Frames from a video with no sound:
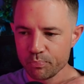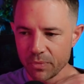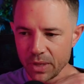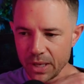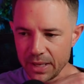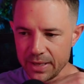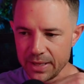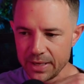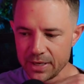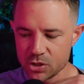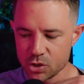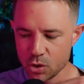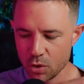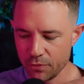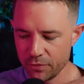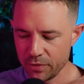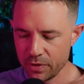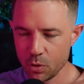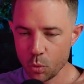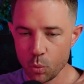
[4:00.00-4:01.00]
And then it's
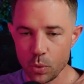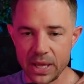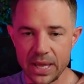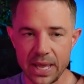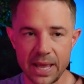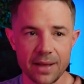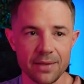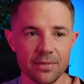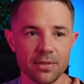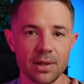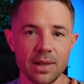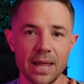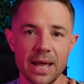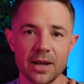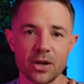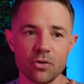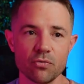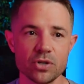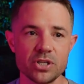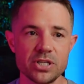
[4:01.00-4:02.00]
often the weekend, the
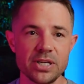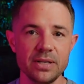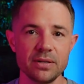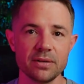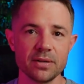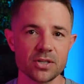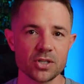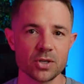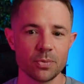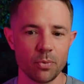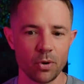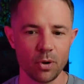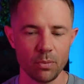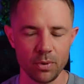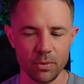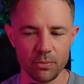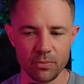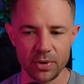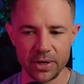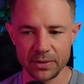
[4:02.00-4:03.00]
lack of routine that's a
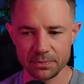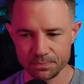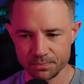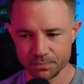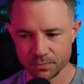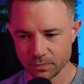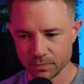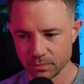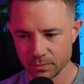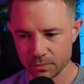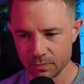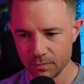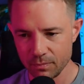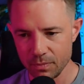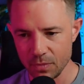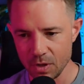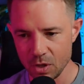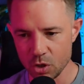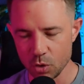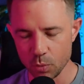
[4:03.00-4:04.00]
problem, right?
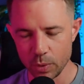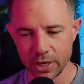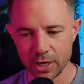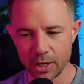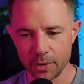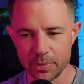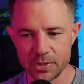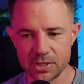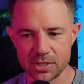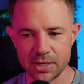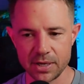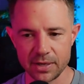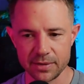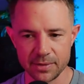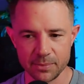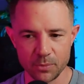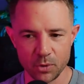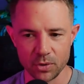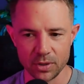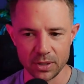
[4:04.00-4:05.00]
You wake up on Saturday
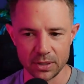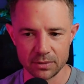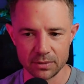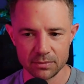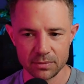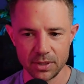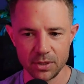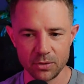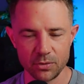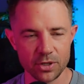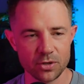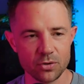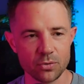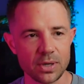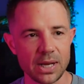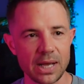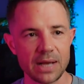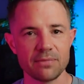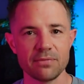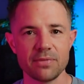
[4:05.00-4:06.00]
morning, you don't
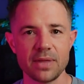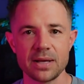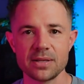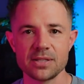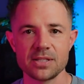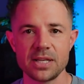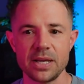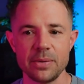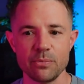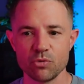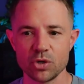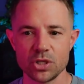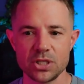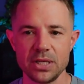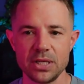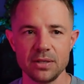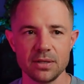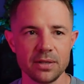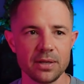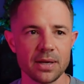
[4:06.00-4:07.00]
have that same
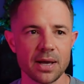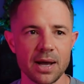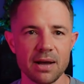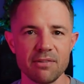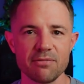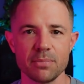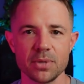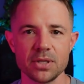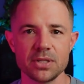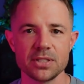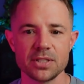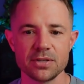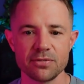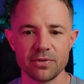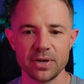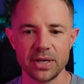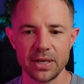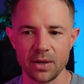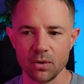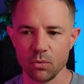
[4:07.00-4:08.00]
routine that you have Monday to
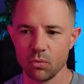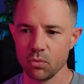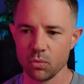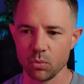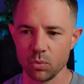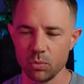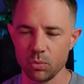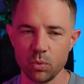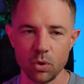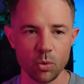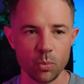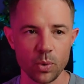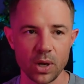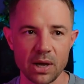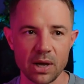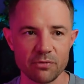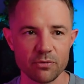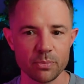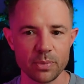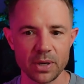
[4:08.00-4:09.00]
Friday. Oh, what will we
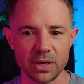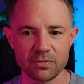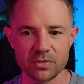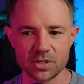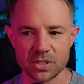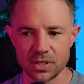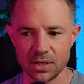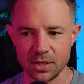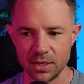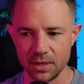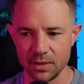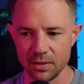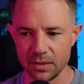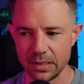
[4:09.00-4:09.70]
have for breakfast today?